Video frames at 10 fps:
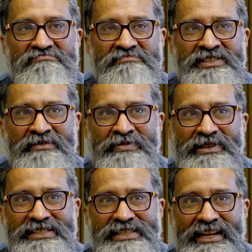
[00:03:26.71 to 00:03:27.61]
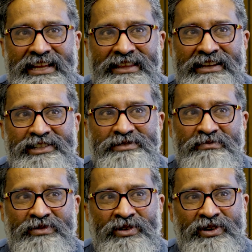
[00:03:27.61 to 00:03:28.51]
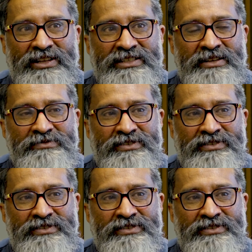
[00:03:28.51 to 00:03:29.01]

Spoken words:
simple as that. I think it's more in terms